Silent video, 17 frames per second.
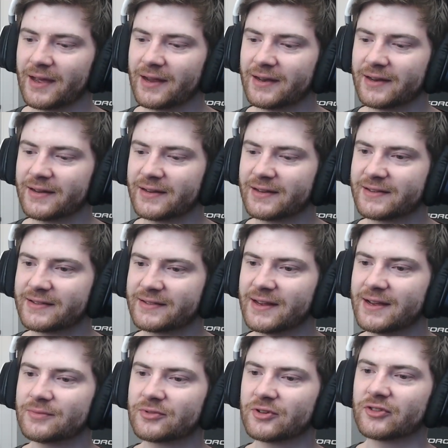And it
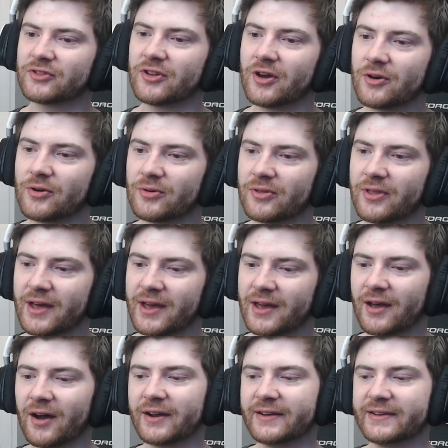seems as though
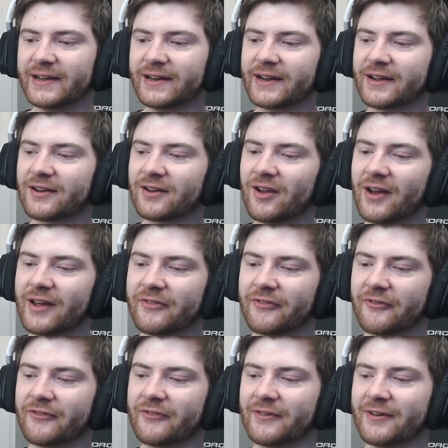their idyllic
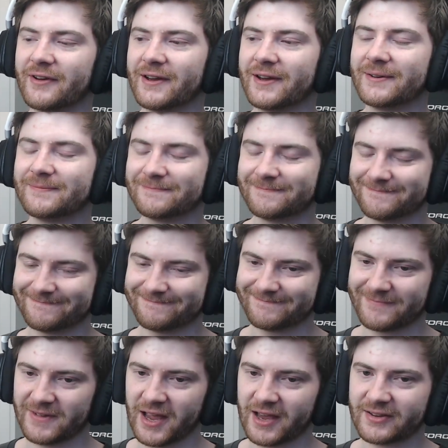life
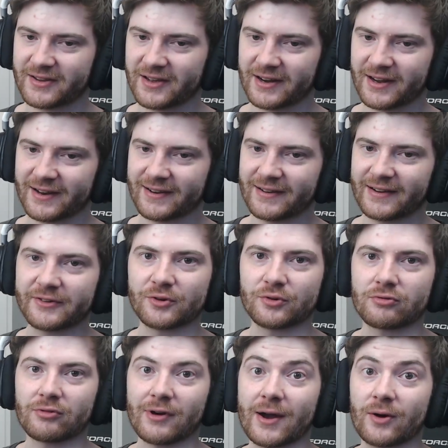is going to get a
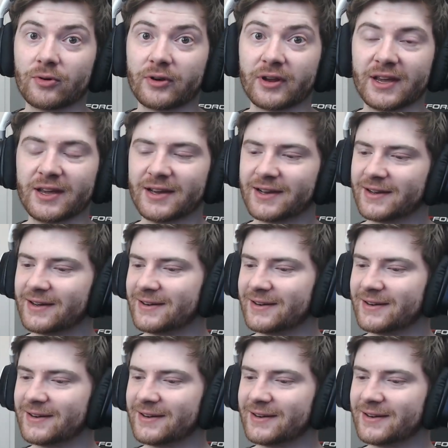little rowdy.